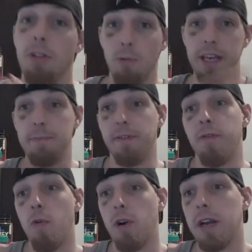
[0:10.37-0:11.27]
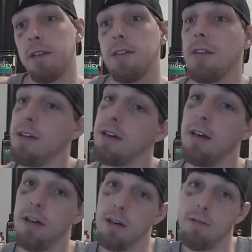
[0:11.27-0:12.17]
the week before it.
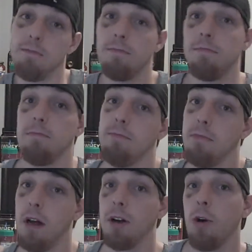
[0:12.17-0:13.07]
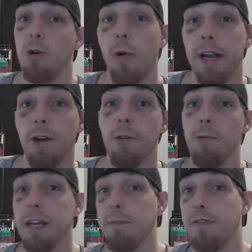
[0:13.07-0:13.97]
I'll go quick of the
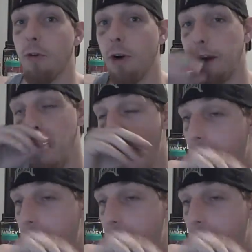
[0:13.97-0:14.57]
week before it,